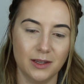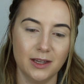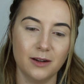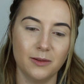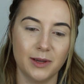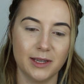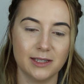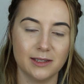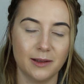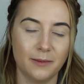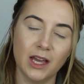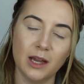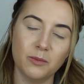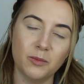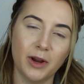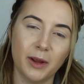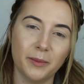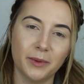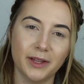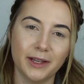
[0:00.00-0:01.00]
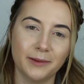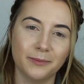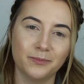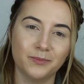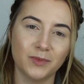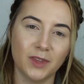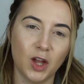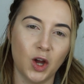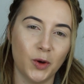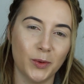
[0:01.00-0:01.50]
Anyways, I'm rambling,
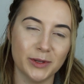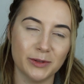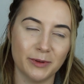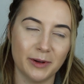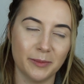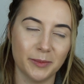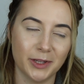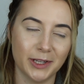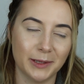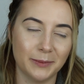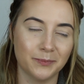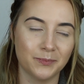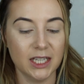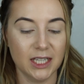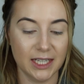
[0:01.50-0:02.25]
always rambling.